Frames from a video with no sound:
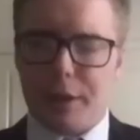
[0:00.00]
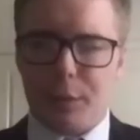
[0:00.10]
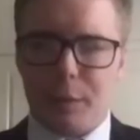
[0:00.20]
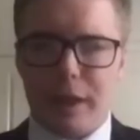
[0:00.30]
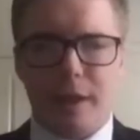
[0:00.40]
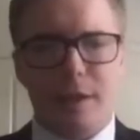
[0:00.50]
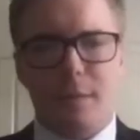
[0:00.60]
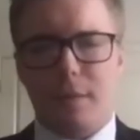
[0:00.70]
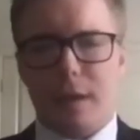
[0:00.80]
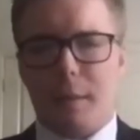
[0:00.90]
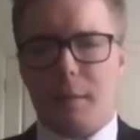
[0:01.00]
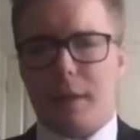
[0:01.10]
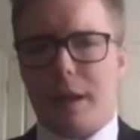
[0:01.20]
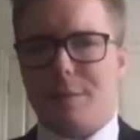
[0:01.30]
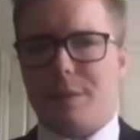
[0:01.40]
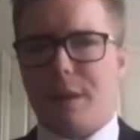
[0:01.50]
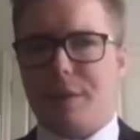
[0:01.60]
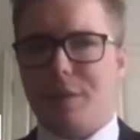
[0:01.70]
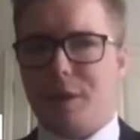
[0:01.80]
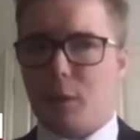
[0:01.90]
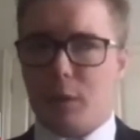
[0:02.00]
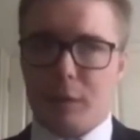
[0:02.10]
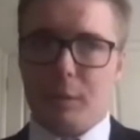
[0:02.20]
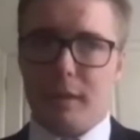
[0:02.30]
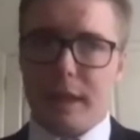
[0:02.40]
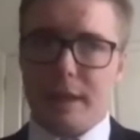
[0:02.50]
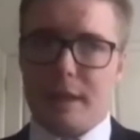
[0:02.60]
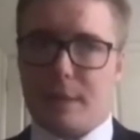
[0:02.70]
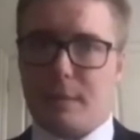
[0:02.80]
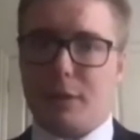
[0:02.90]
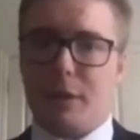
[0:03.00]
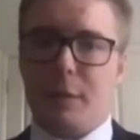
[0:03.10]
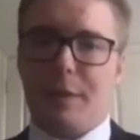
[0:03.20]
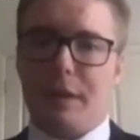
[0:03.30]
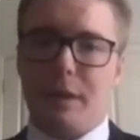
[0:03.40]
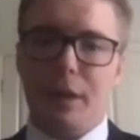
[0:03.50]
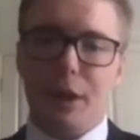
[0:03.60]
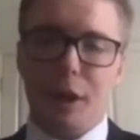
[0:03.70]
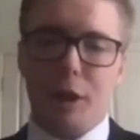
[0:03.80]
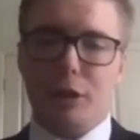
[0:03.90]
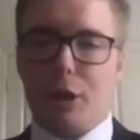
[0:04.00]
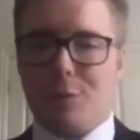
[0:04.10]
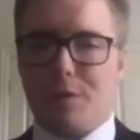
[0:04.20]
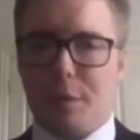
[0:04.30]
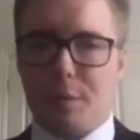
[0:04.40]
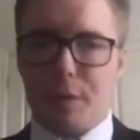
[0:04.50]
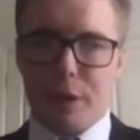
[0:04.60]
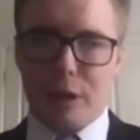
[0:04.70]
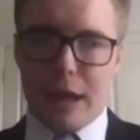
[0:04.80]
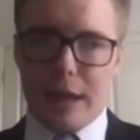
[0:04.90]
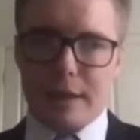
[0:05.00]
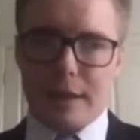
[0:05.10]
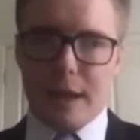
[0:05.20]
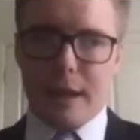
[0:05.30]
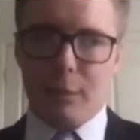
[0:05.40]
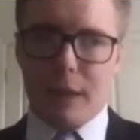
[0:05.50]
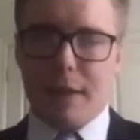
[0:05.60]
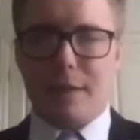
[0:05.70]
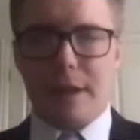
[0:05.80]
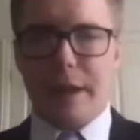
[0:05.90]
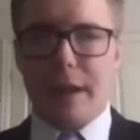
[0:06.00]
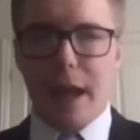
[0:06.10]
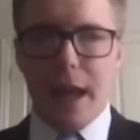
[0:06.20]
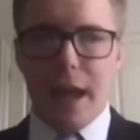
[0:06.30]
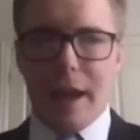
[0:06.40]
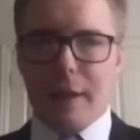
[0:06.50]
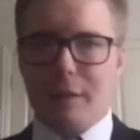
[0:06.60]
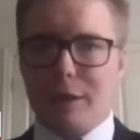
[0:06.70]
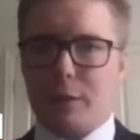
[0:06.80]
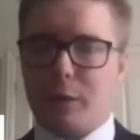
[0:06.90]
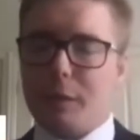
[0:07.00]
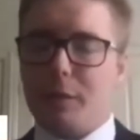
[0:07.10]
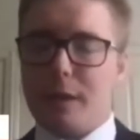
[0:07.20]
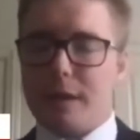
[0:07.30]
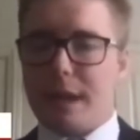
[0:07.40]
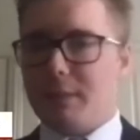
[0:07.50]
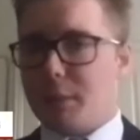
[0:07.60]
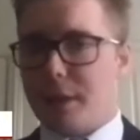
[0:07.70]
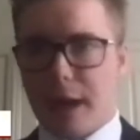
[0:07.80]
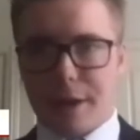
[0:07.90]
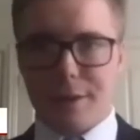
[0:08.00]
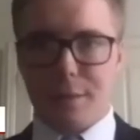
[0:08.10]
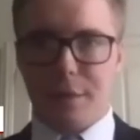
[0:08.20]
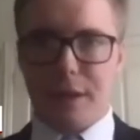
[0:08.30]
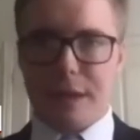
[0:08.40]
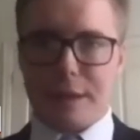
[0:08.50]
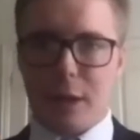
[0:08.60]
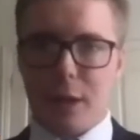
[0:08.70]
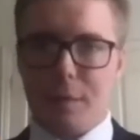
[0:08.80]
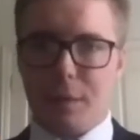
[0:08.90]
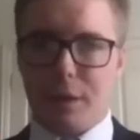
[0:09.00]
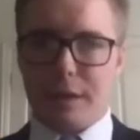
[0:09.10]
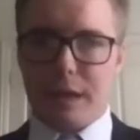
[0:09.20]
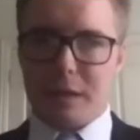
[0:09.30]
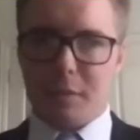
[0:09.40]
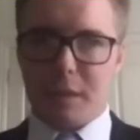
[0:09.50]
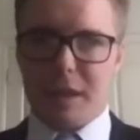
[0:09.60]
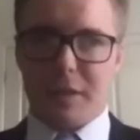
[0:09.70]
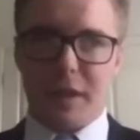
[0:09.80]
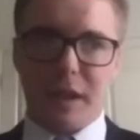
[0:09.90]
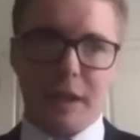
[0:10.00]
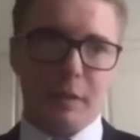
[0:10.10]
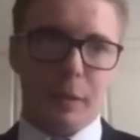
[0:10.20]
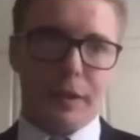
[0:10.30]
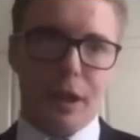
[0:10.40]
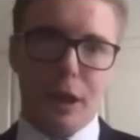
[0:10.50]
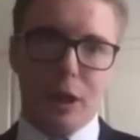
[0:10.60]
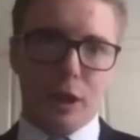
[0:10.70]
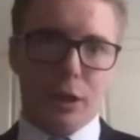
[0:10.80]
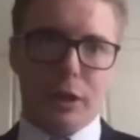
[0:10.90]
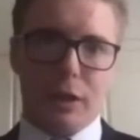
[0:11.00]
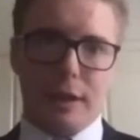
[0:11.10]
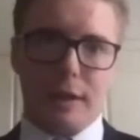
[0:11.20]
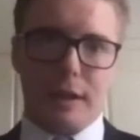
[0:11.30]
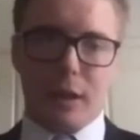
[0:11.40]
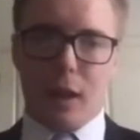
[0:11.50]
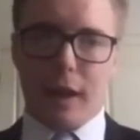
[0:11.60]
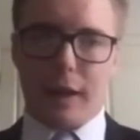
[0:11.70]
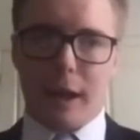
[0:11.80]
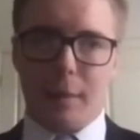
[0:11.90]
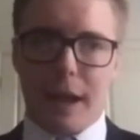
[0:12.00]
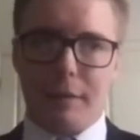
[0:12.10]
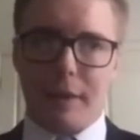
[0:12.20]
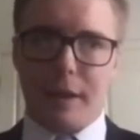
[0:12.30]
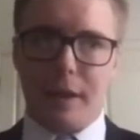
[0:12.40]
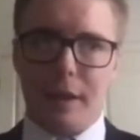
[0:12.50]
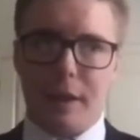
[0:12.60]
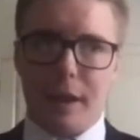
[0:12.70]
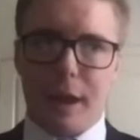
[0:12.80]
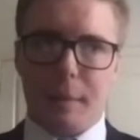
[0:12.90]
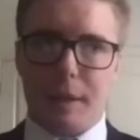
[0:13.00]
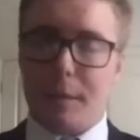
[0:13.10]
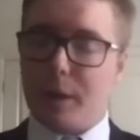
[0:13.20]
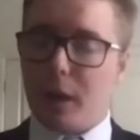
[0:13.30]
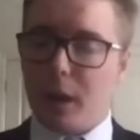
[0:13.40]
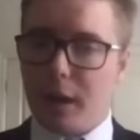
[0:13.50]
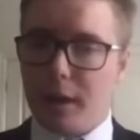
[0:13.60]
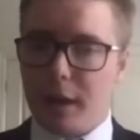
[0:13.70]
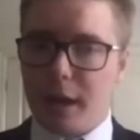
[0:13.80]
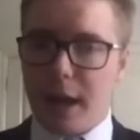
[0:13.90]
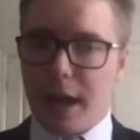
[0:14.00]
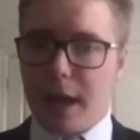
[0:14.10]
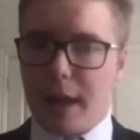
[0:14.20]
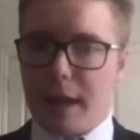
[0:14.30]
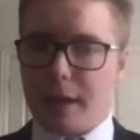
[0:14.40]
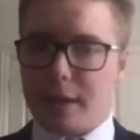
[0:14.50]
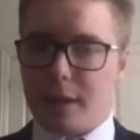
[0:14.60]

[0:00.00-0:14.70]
were making some claims about the Victorian police, especially within terms of the protest. And we have seen how the Victorian police have been acting with these COVID protests, specifically even with journalists like Avi Yemeni. And